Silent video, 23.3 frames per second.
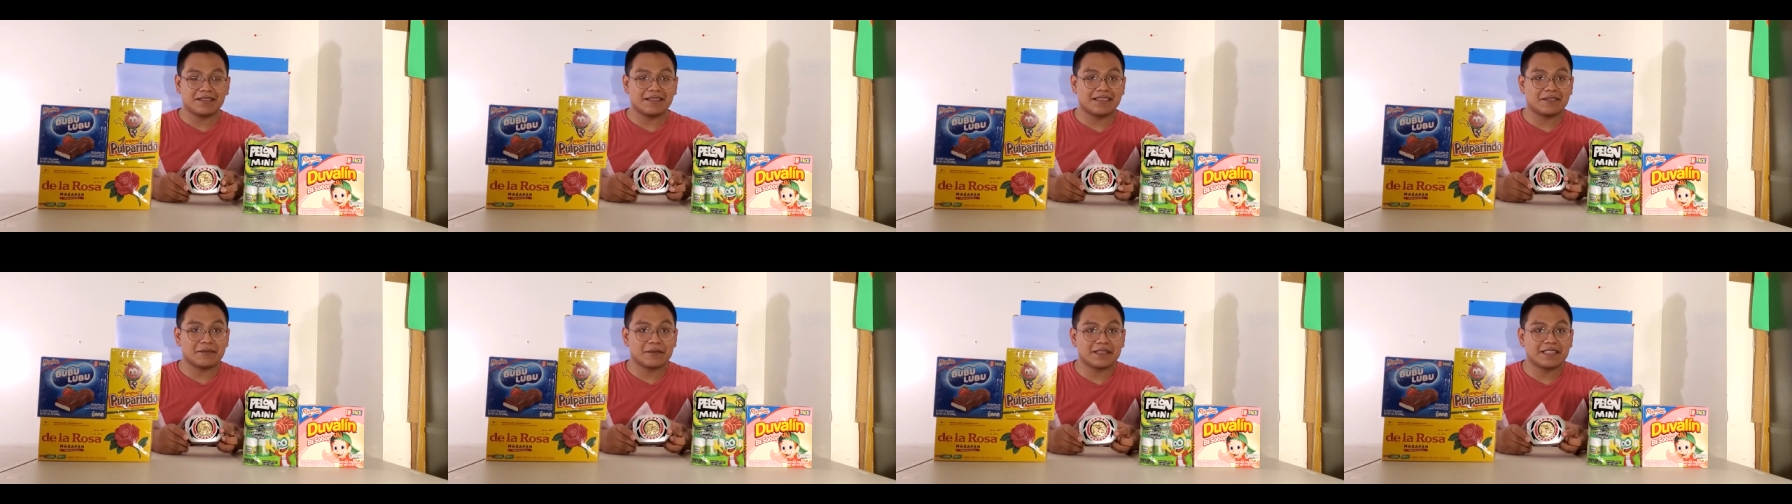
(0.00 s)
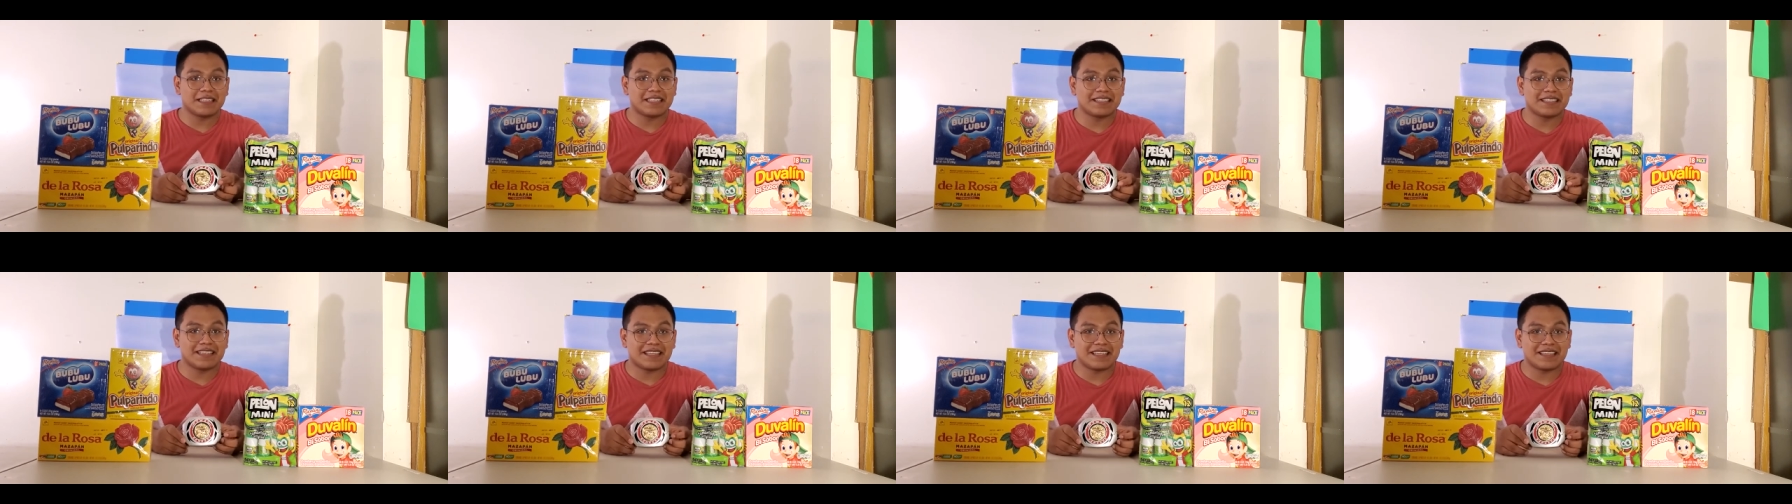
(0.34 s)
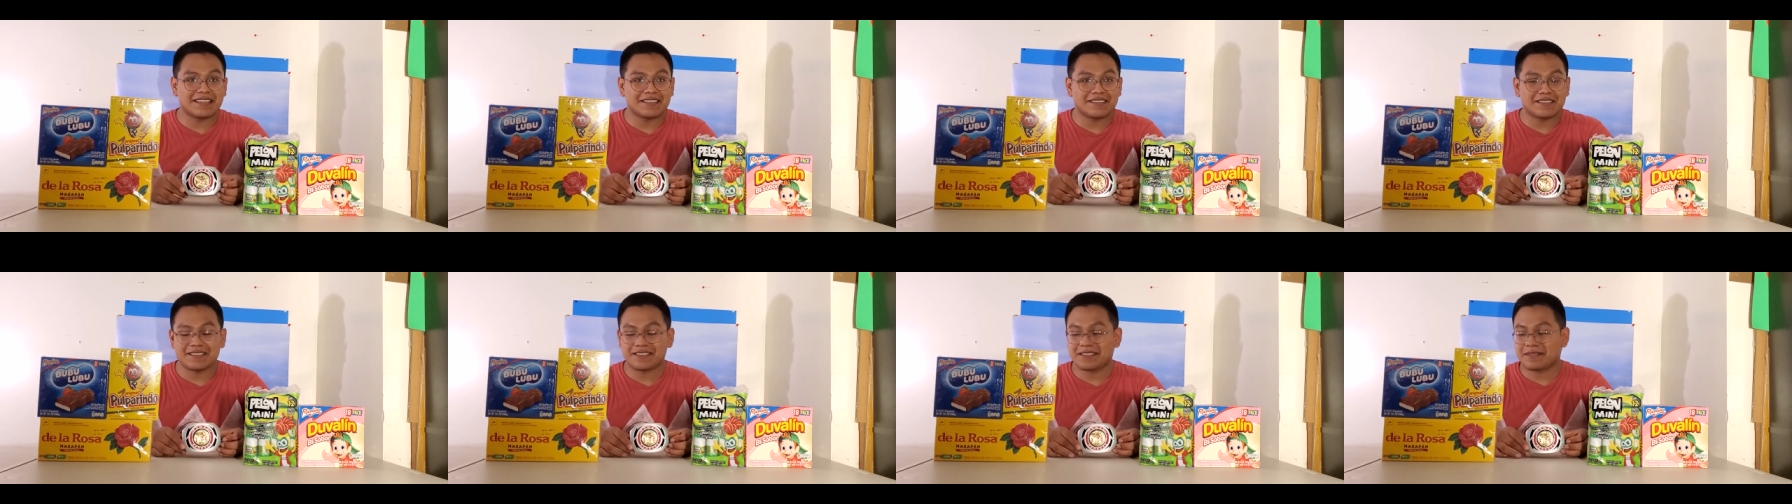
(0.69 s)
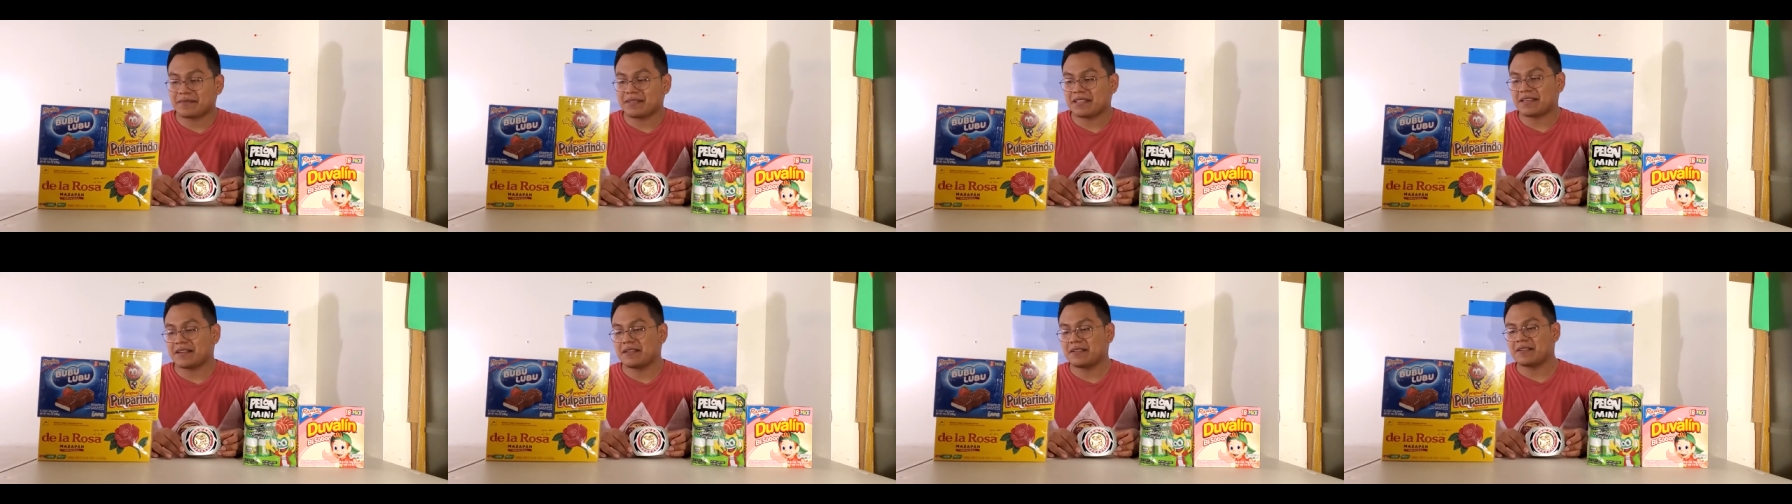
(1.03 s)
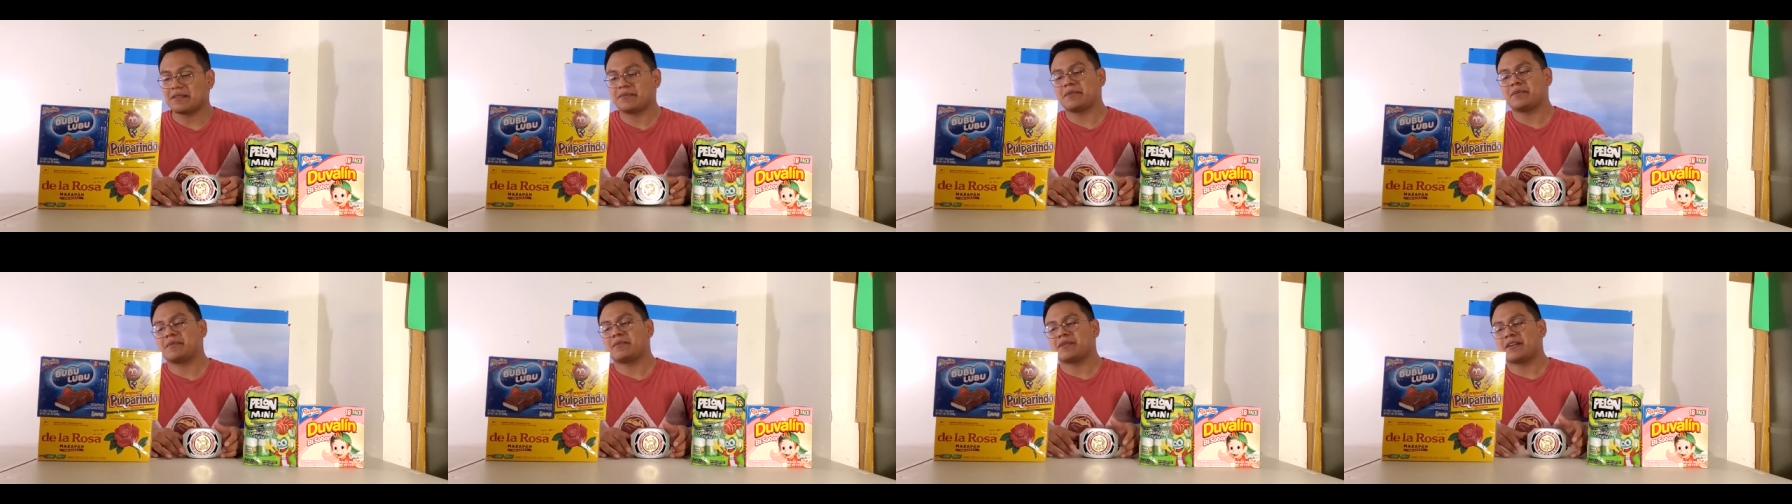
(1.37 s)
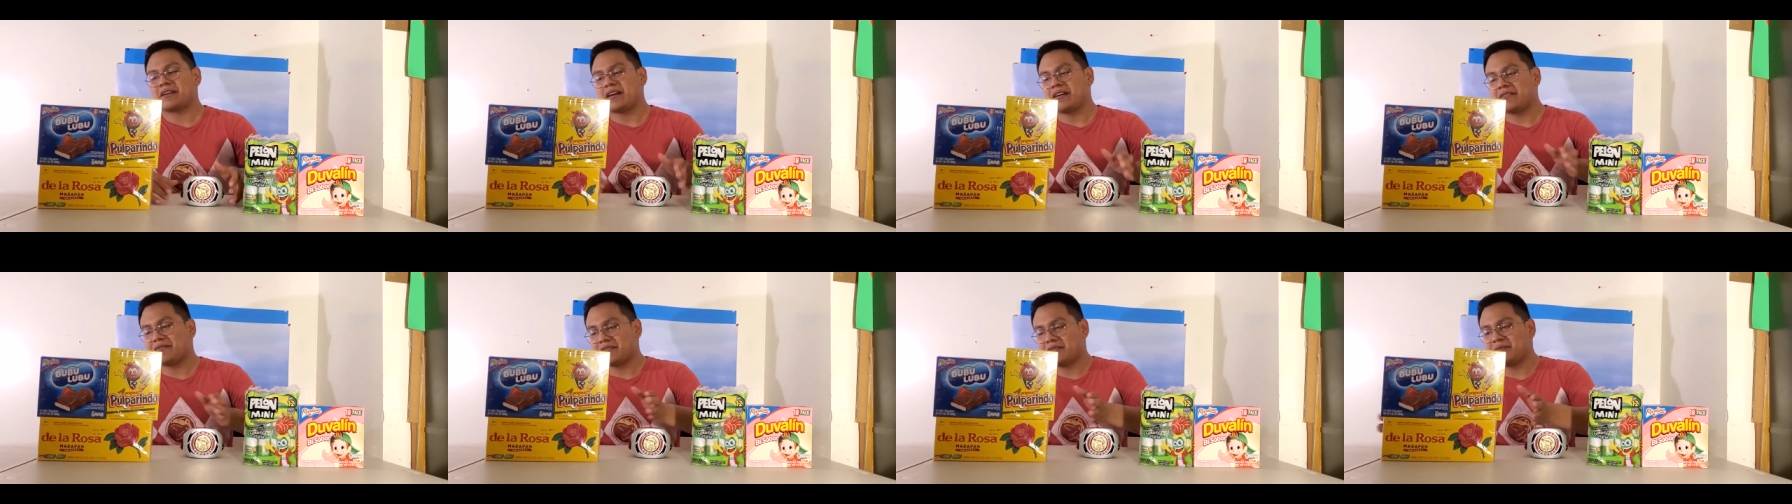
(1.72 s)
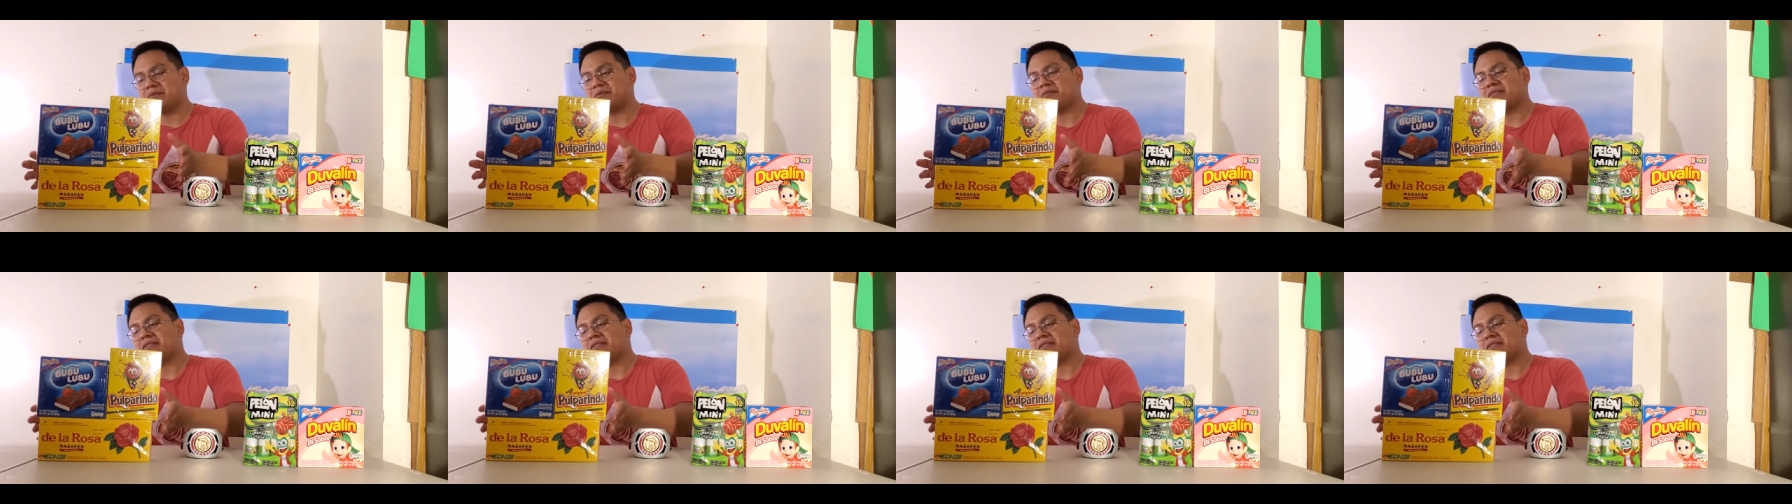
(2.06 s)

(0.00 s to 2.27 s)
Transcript: we need to get into something a little bit more comfortable.